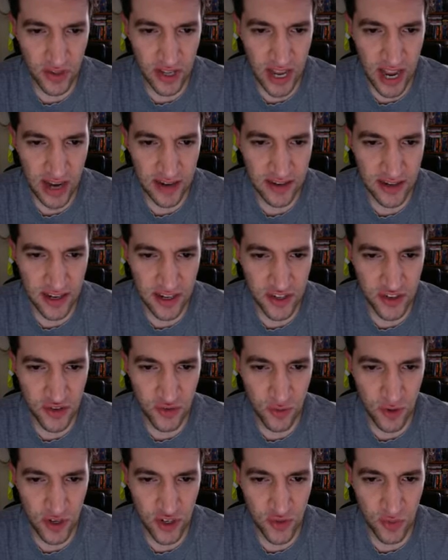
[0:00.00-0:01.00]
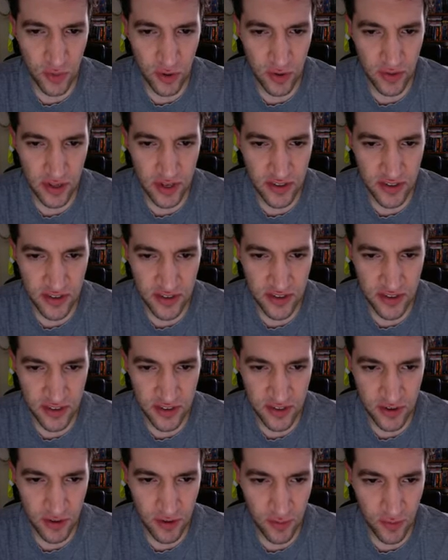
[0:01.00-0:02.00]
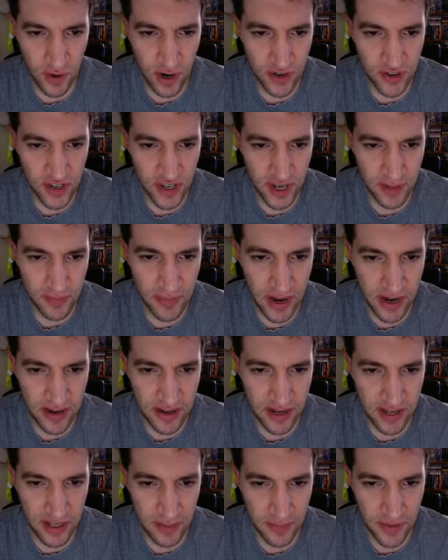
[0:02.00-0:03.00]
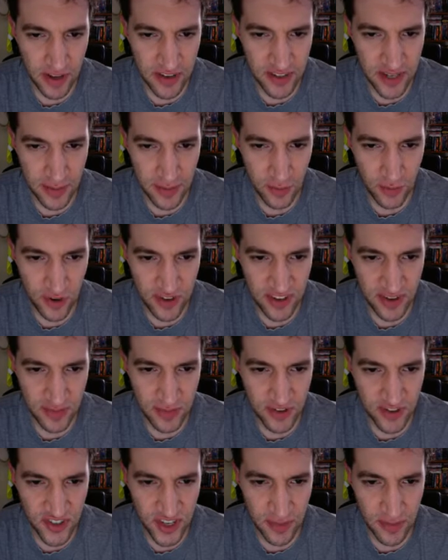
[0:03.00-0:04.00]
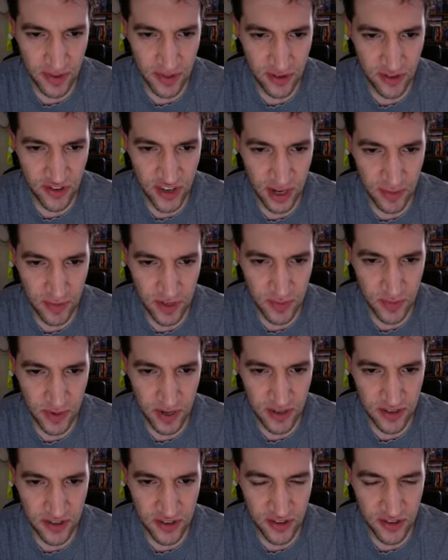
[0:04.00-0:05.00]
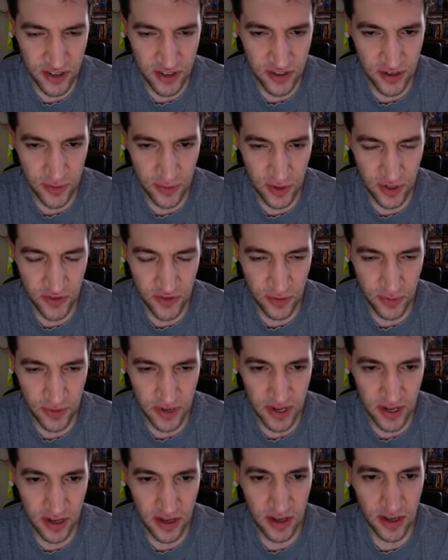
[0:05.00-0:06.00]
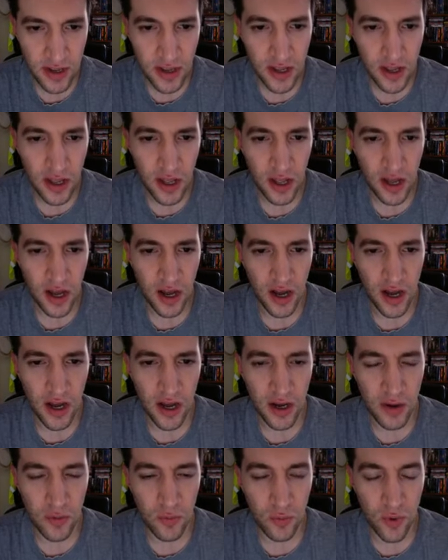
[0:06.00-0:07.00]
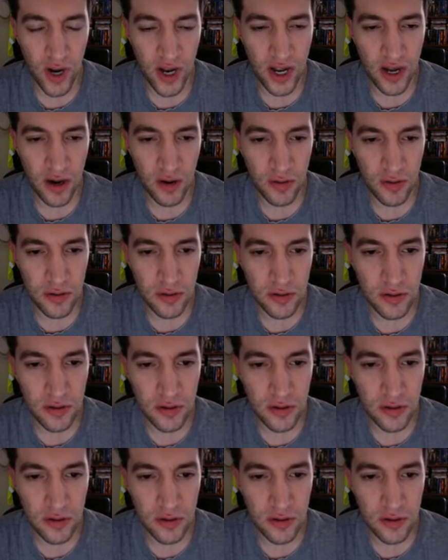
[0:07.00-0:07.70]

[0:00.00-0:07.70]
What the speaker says: The acting is cringeworthy. Since I started watching Impact again the past couple weeks, I've been skipping their segments because it's just too much for me. Wow.